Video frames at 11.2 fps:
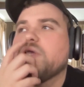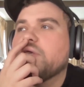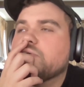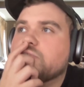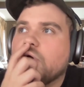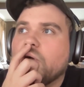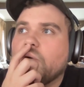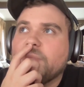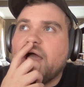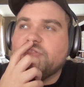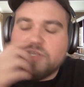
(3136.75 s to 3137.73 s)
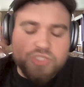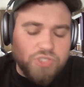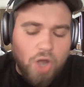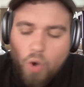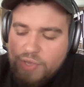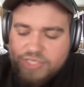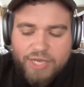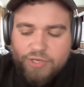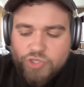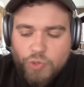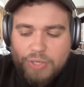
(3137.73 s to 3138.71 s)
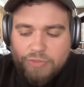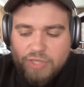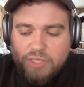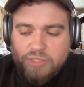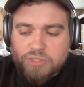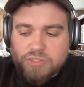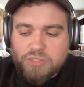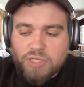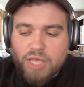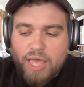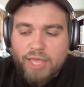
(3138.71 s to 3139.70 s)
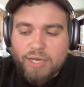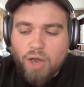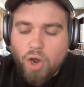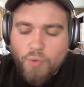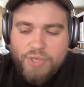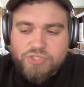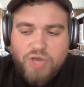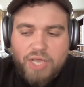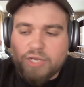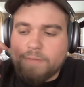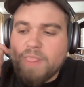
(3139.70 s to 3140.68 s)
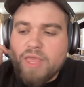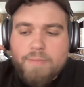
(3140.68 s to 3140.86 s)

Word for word: So I think just always kind of doing things and always trying to